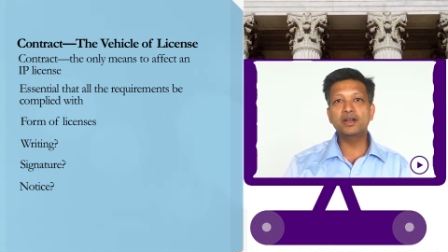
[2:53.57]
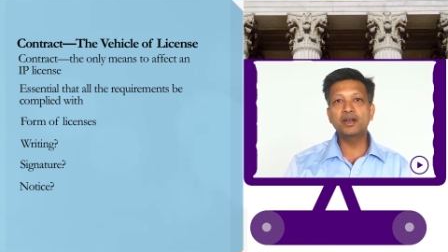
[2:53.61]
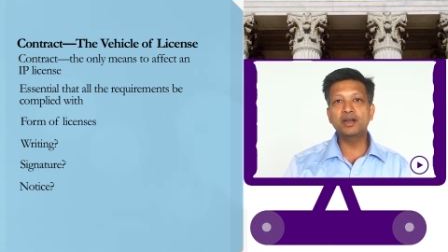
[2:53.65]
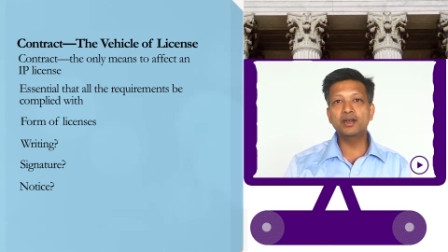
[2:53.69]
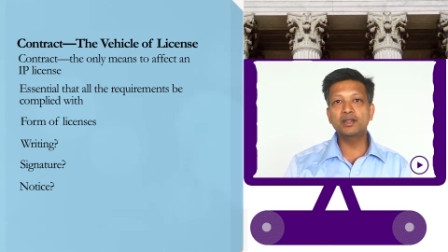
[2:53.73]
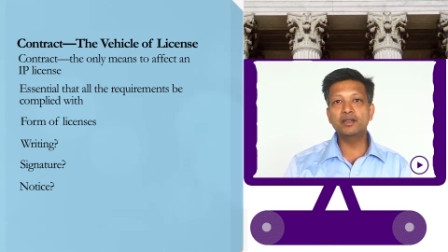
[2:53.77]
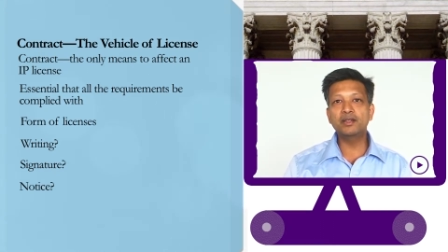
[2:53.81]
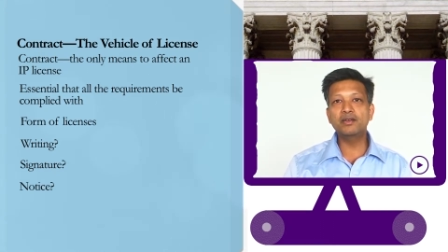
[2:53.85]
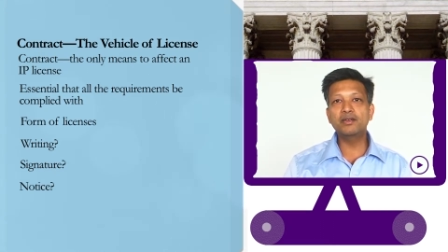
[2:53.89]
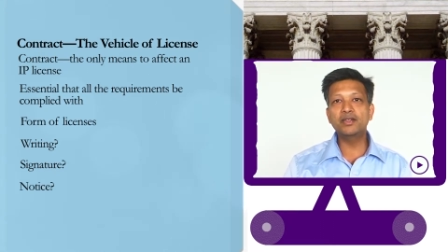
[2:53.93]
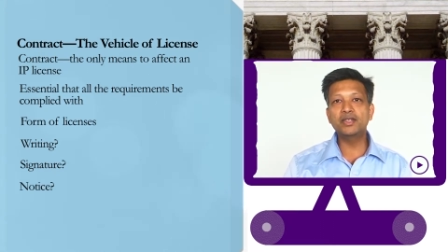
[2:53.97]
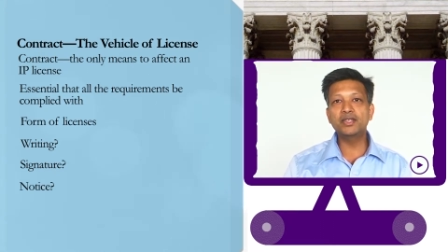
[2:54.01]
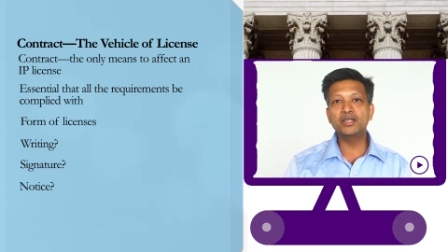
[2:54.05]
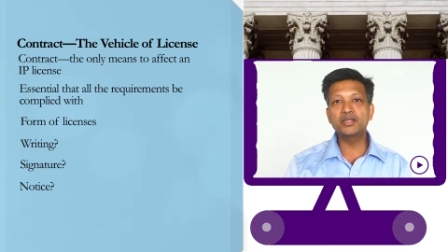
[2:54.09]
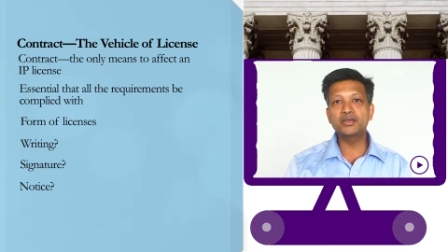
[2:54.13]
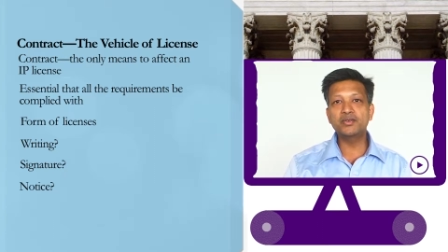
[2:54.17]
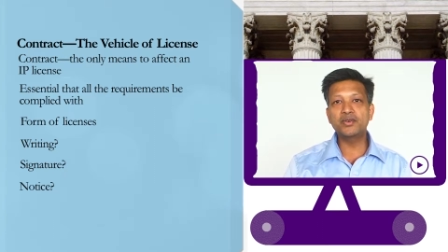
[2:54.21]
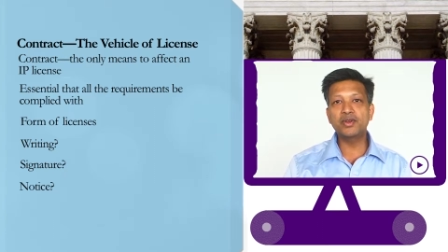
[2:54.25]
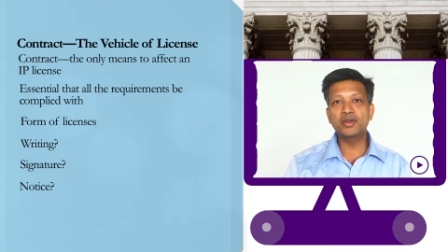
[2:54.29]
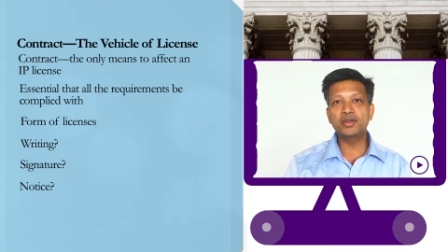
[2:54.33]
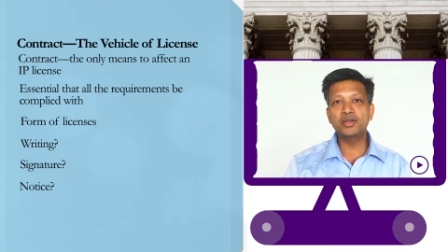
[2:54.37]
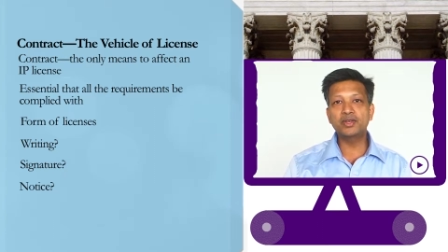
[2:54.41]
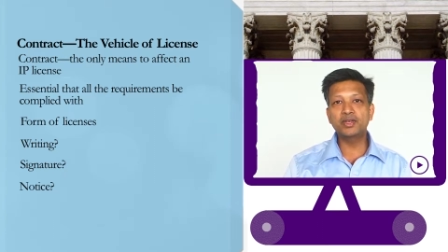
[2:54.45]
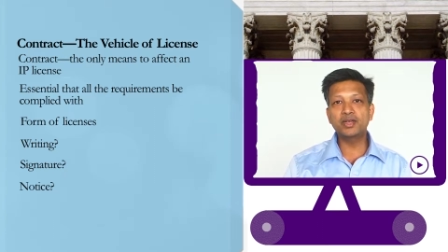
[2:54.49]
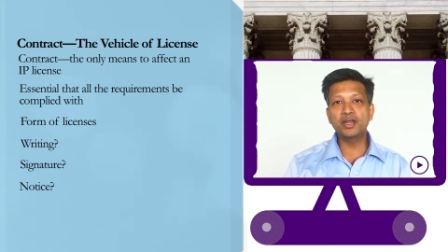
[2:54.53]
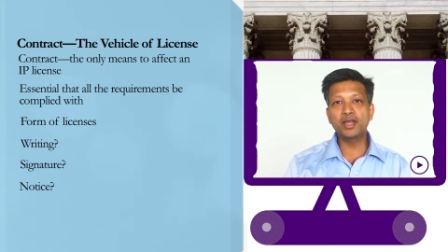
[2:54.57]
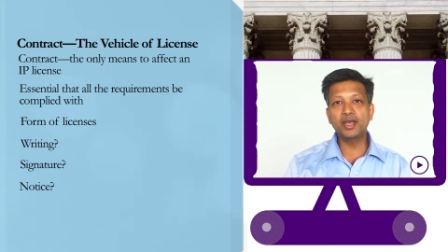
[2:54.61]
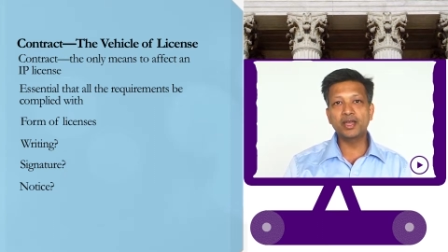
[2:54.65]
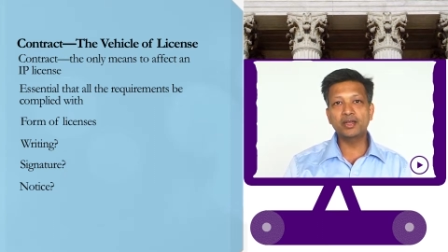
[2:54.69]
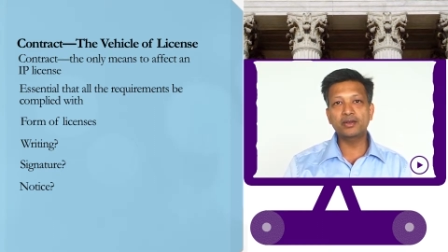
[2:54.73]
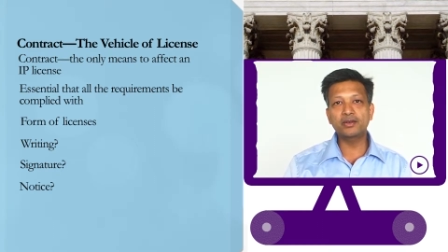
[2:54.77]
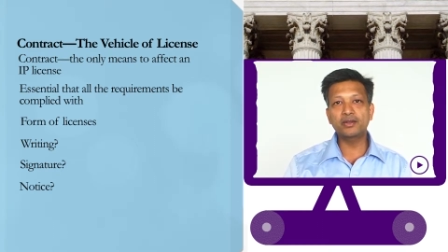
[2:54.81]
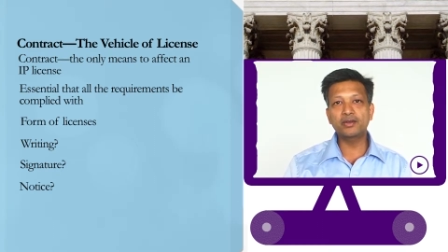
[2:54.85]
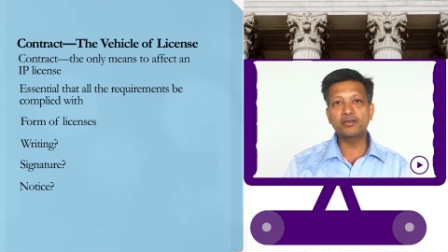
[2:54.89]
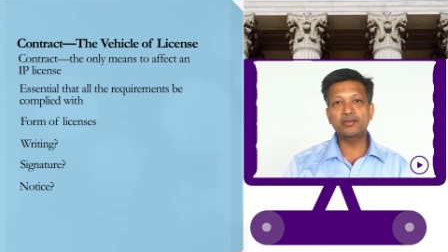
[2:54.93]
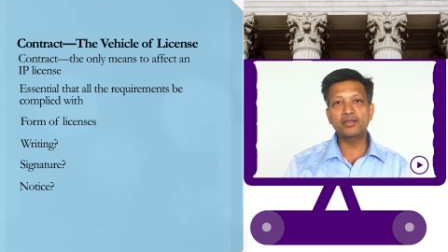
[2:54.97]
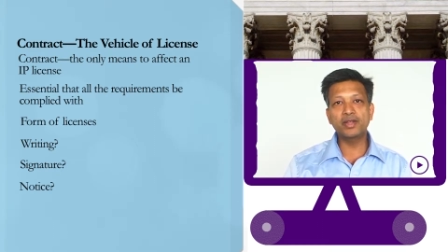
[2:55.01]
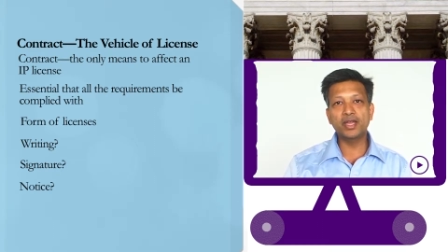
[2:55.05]
under the Registration
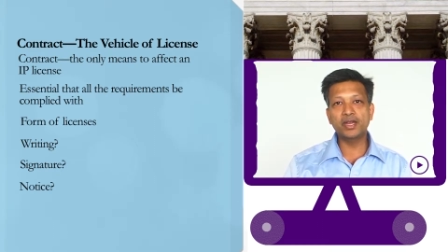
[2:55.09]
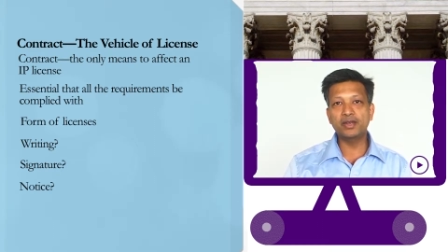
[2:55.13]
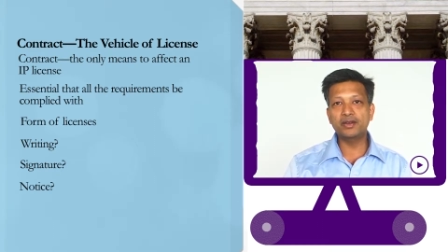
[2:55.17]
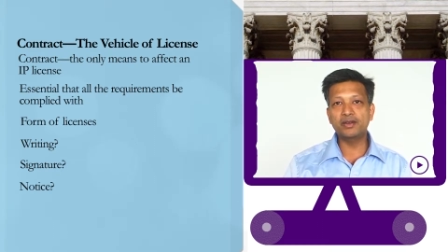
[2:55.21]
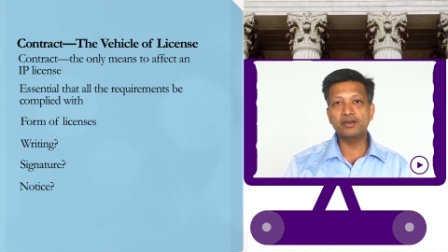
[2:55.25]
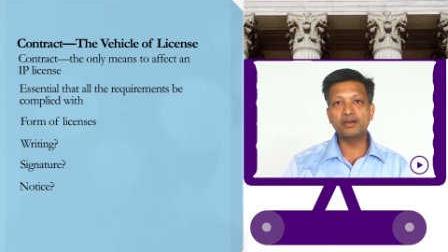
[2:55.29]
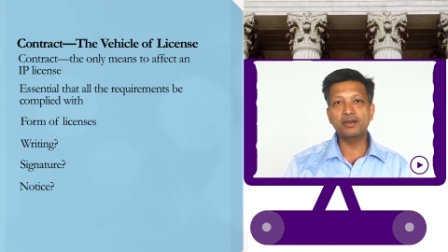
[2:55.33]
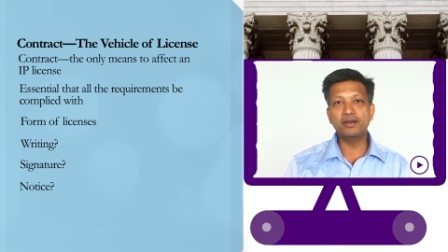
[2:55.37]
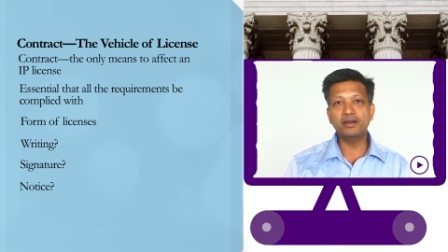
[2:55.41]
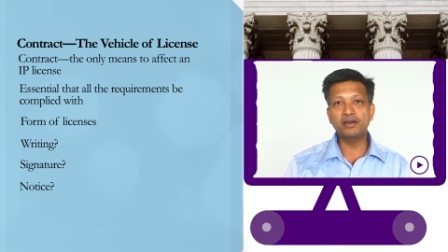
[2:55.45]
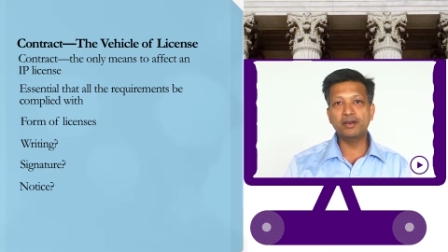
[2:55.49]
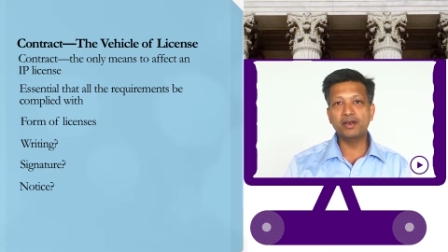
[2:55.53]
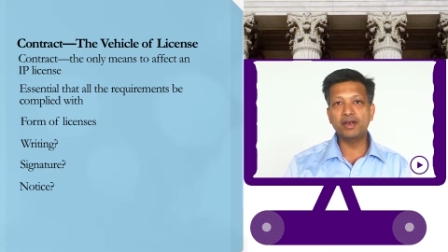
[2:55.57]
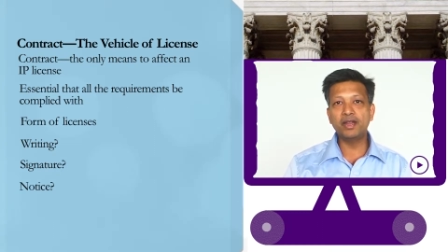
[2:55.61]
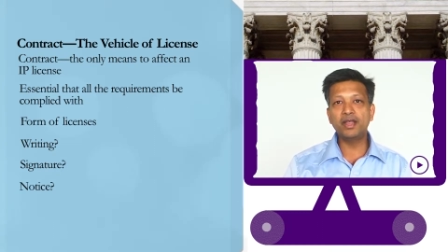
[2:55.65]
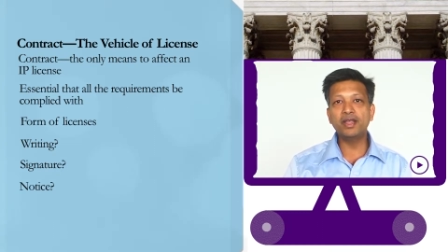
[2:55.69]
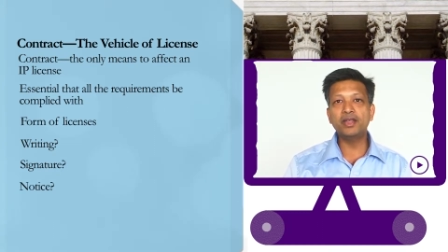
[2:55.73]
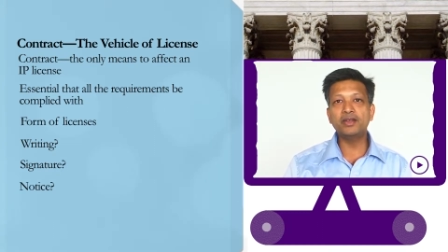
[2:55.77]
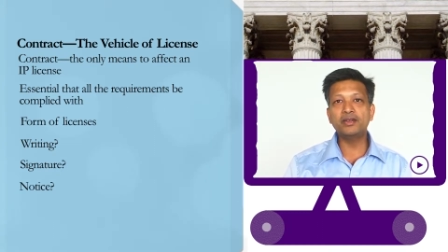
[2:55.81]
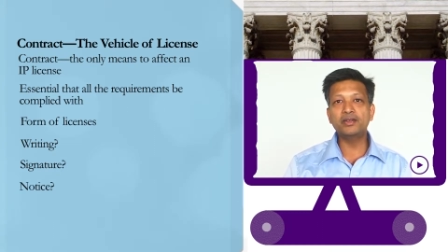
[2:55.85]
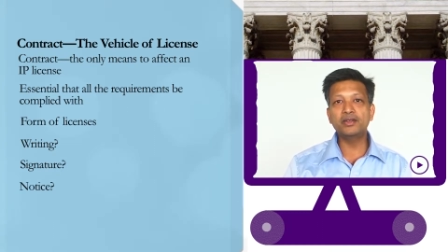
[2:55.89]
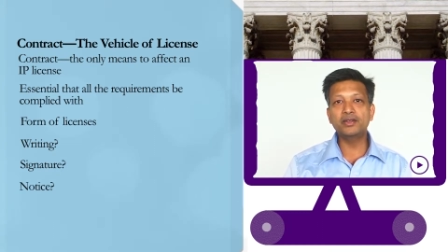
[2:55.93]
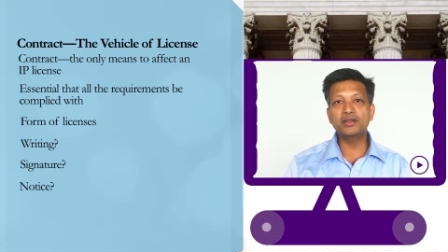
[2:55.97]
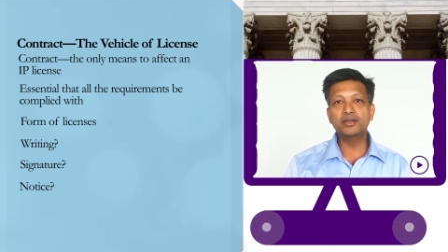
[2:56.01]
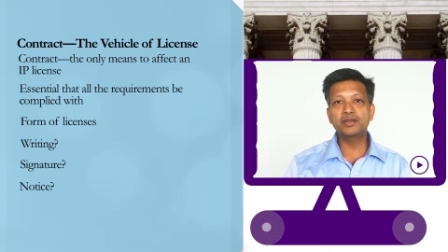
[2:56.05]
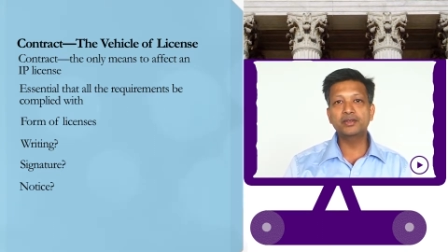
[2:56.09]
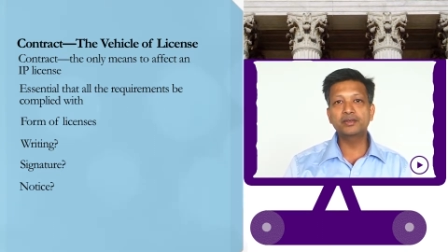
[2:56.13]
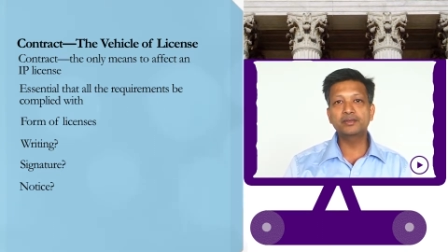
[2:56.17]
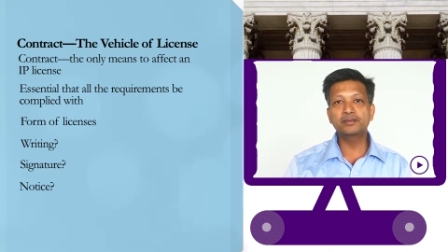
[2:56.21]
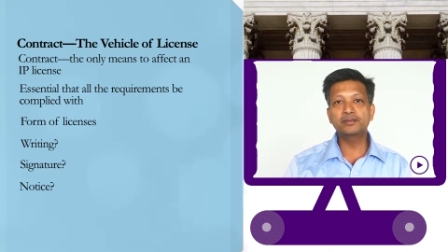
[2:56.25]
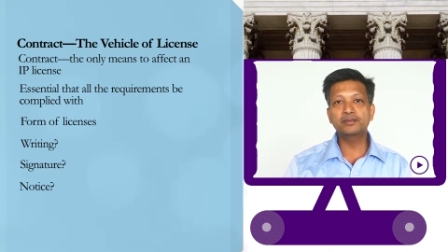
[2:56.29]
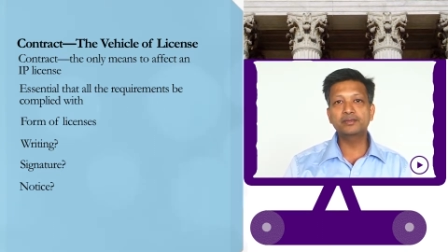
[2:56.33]
Act of 1908.